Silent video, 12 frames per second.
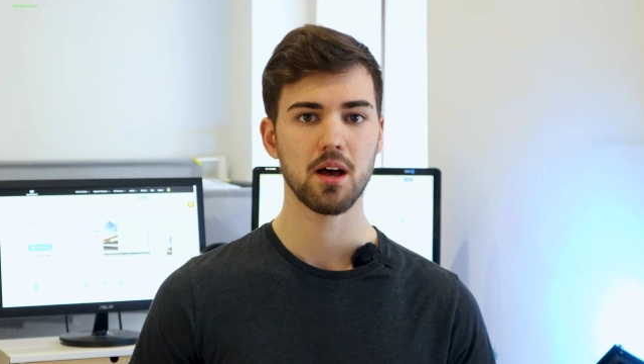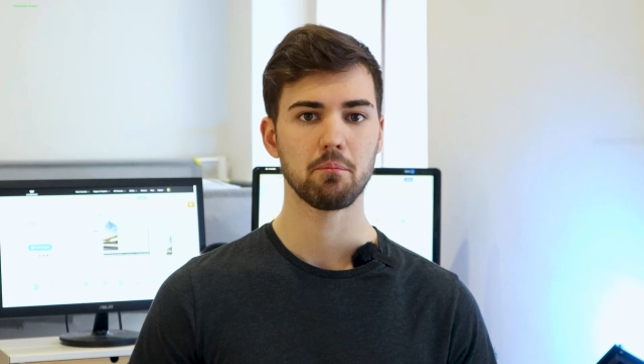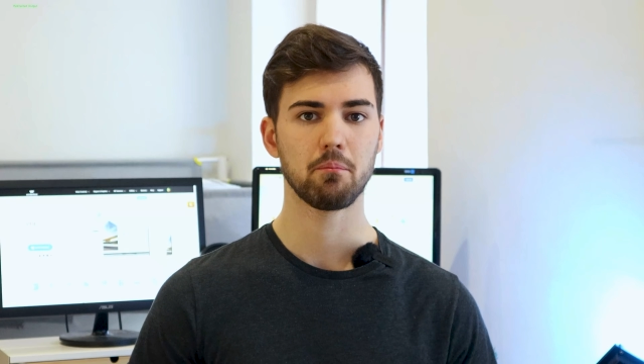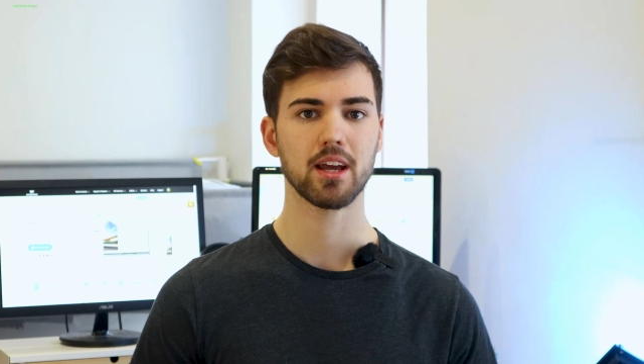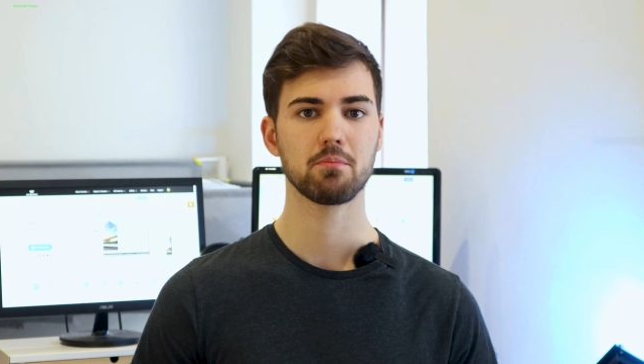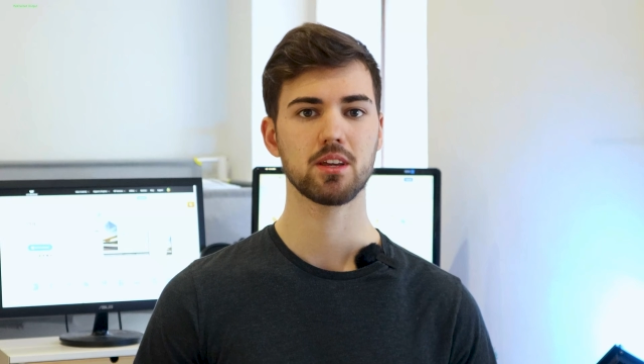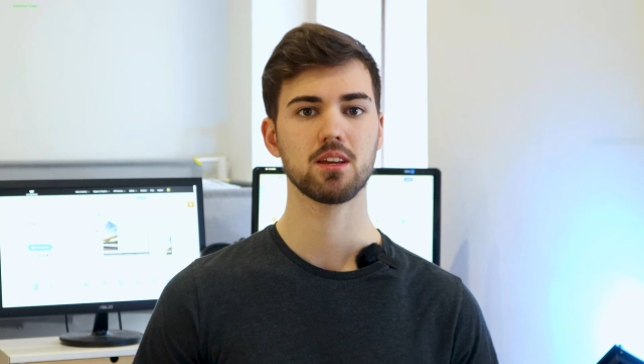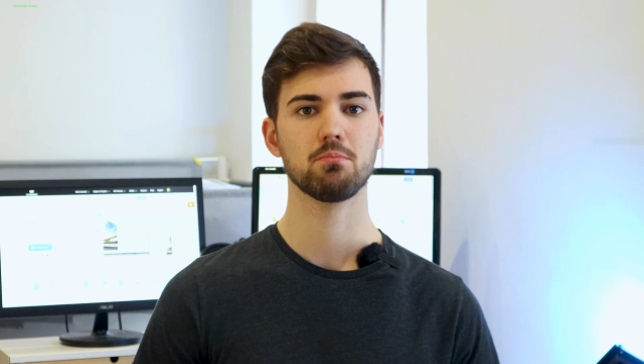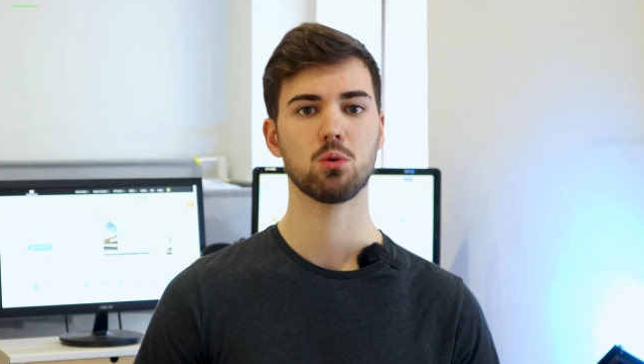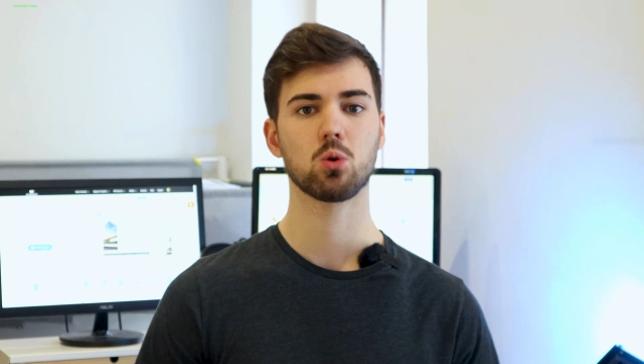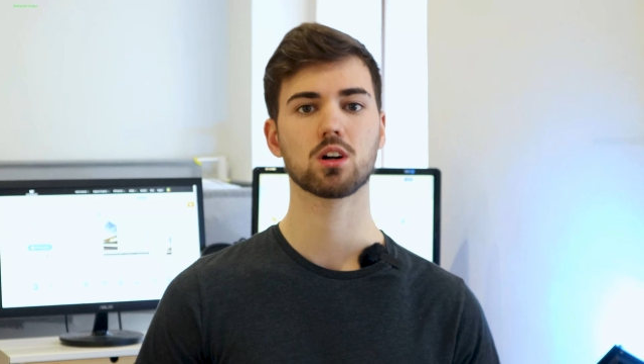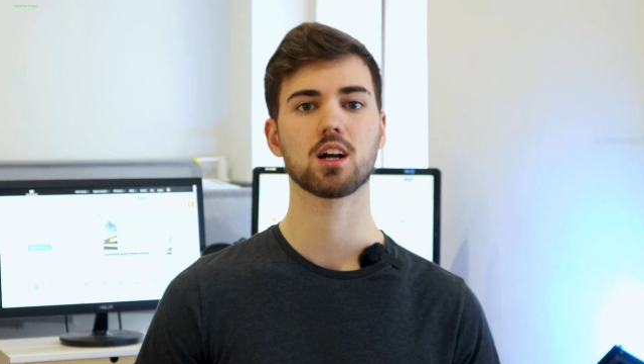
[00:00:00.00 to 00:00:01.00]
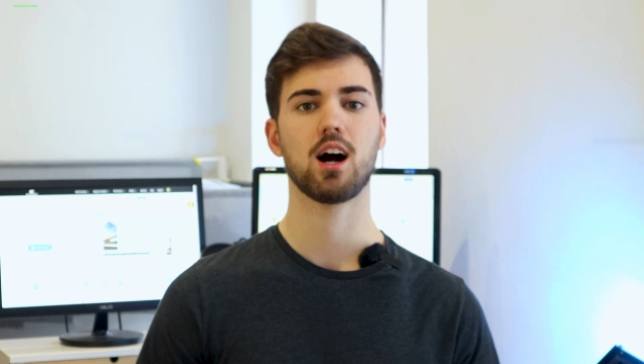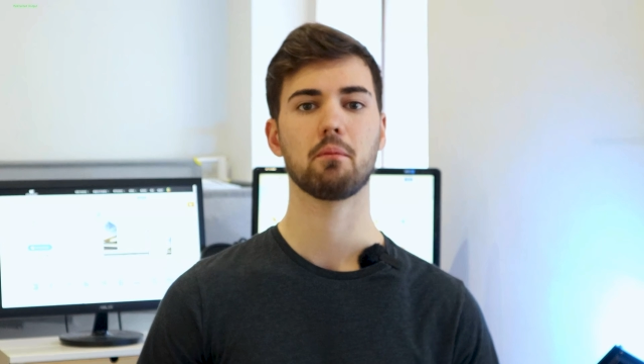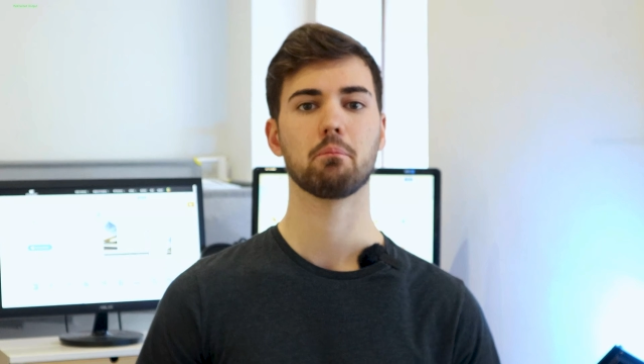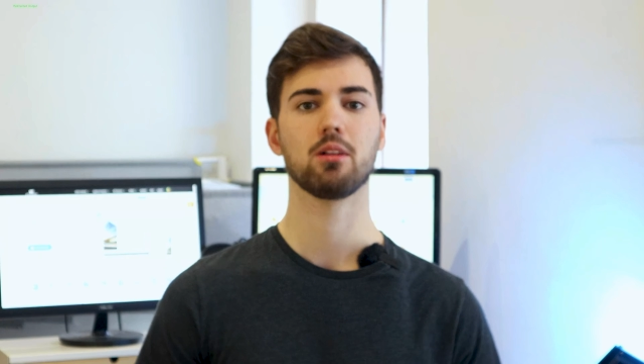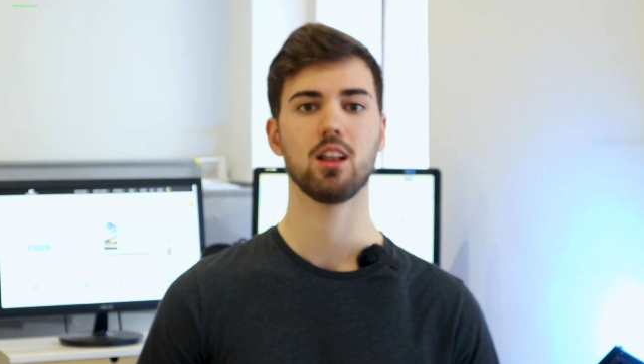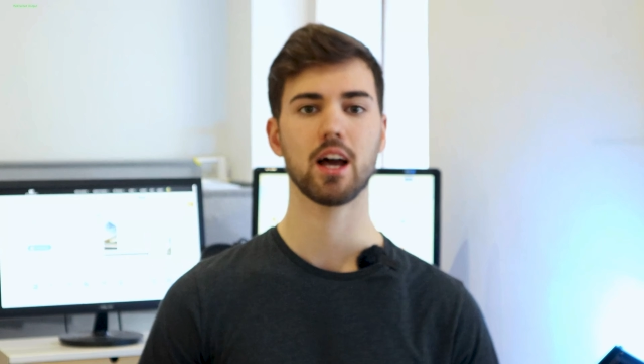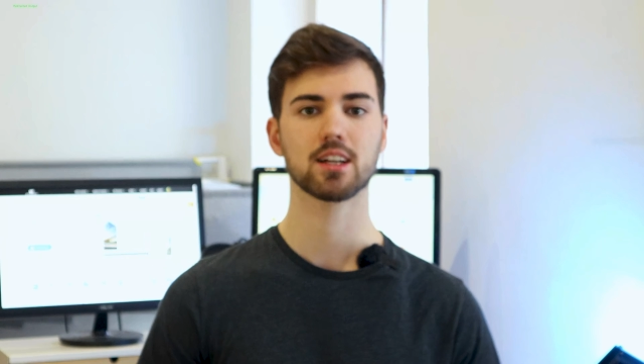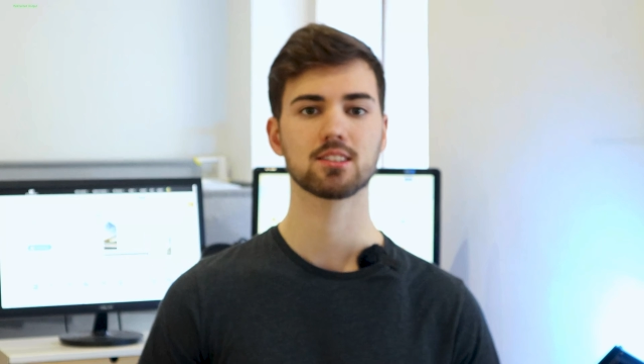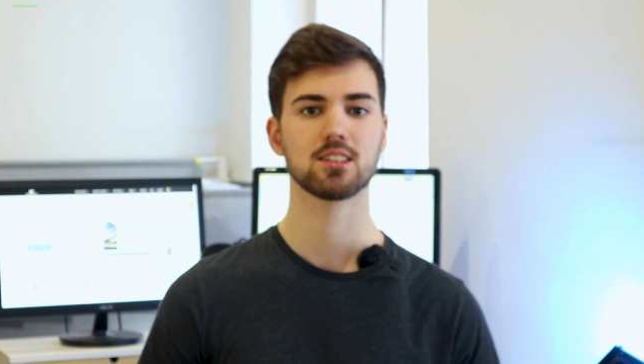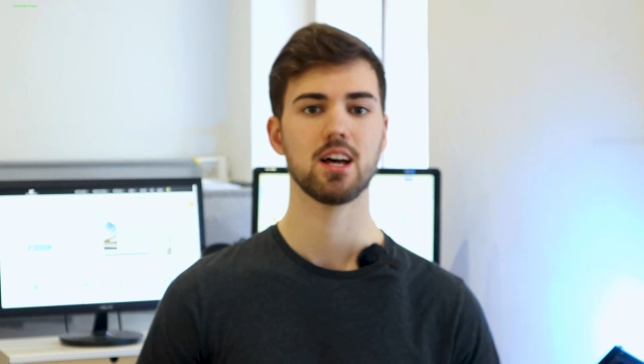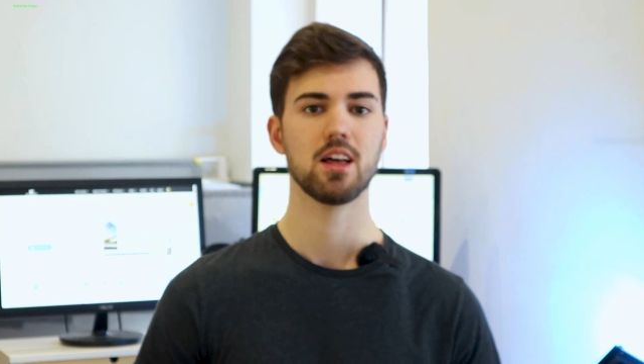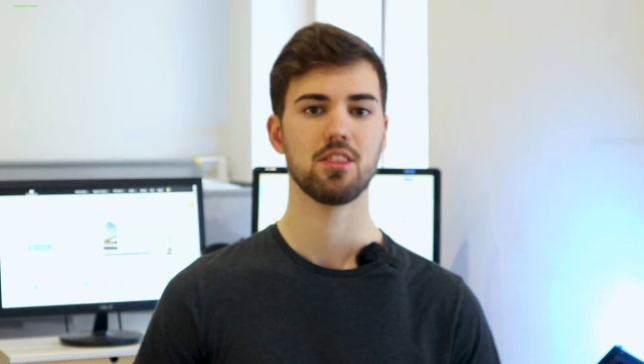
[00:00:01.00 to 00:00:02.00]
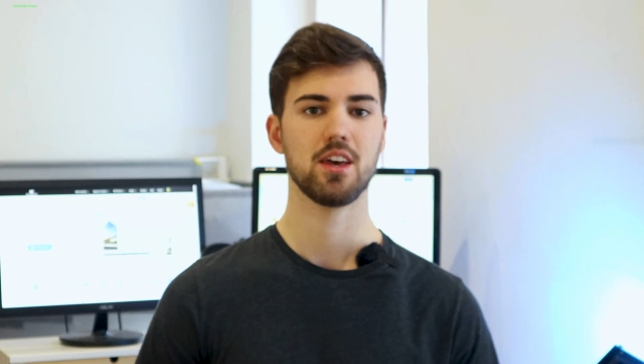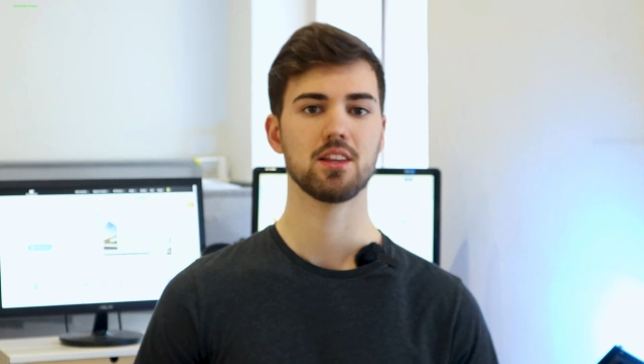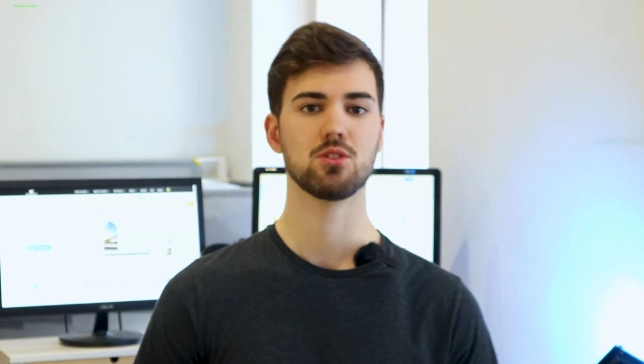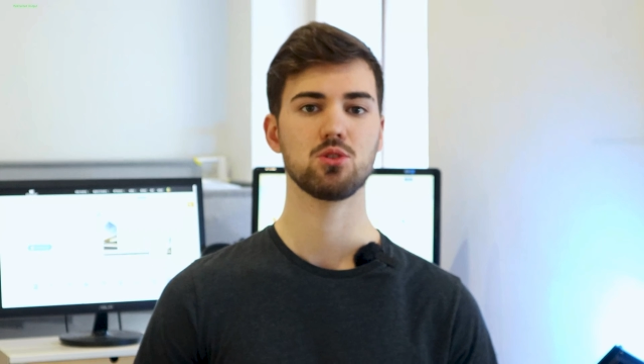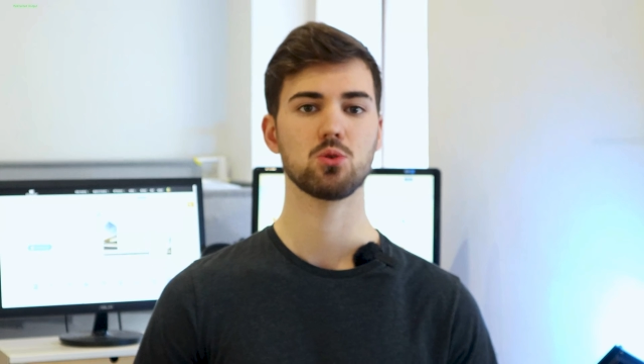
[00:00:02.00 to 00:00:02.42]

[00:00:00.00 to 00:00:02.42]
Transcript: might be more complex than you